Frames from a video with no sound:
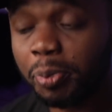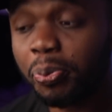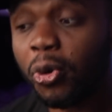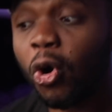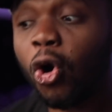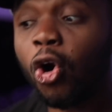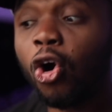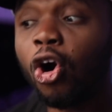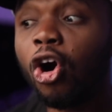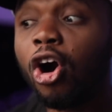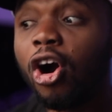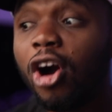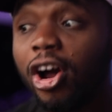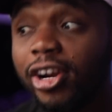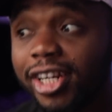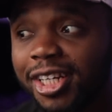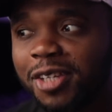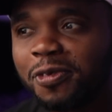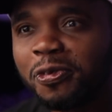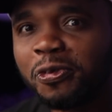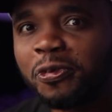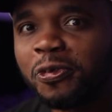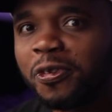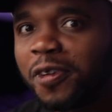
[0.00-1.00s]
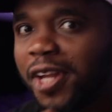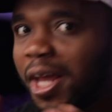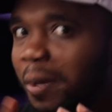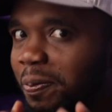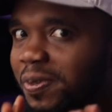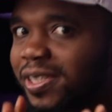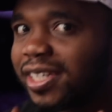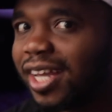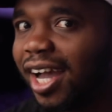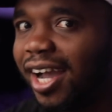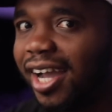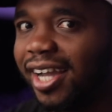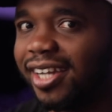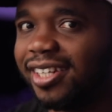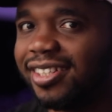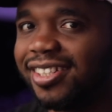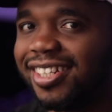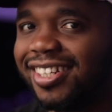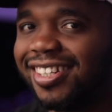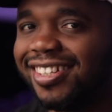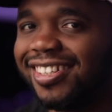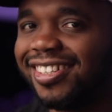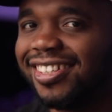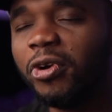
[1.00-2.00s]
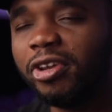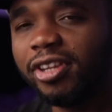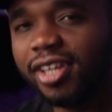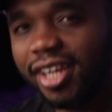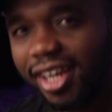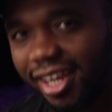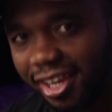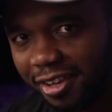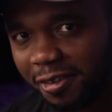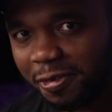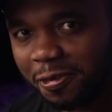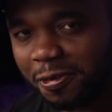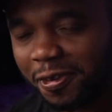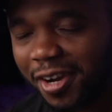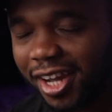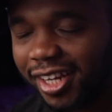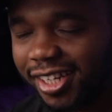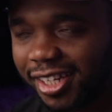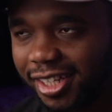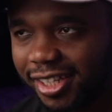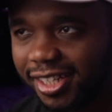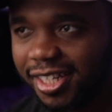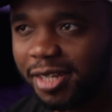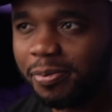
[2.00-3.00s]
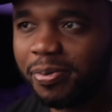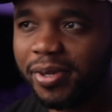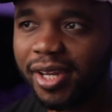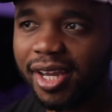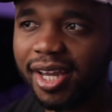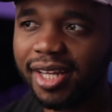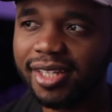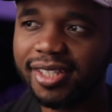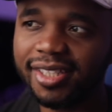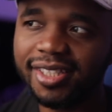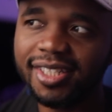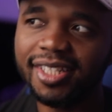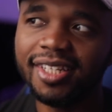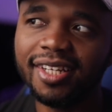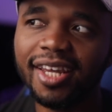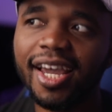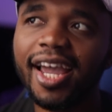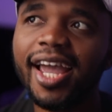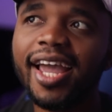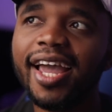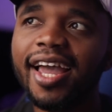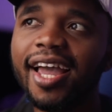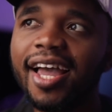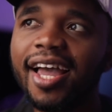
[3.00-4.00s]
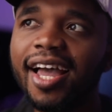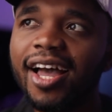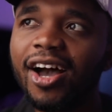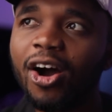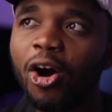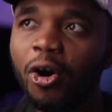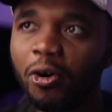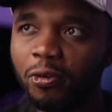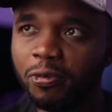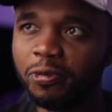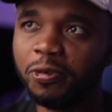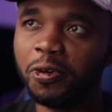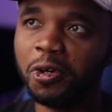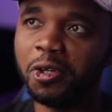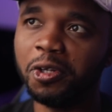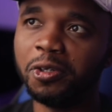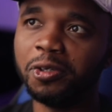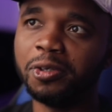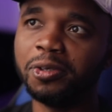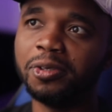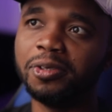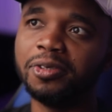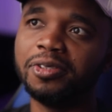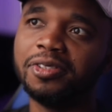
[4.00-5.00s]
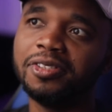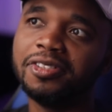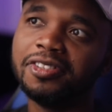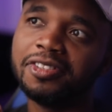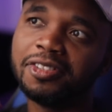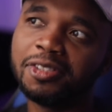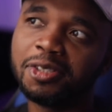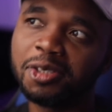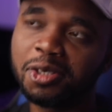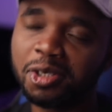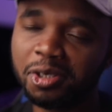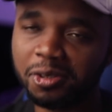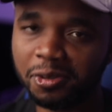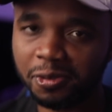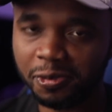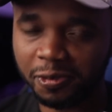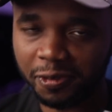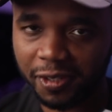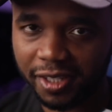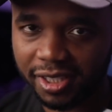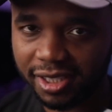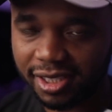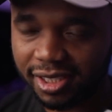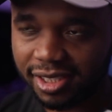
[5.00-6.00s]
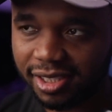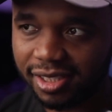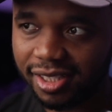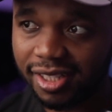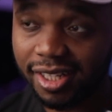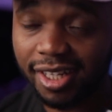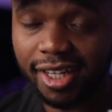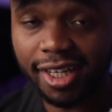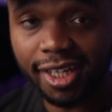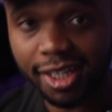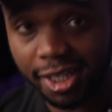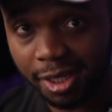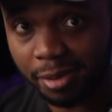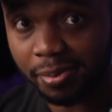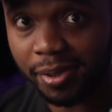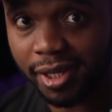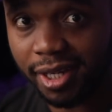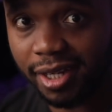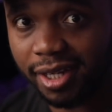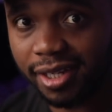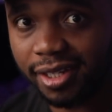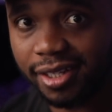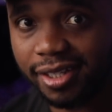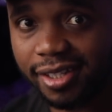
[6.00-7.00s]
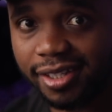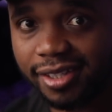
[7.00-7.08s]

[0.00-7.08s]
But on the flip side, what if Annie Idibia did unfollow Two-Face Idibia?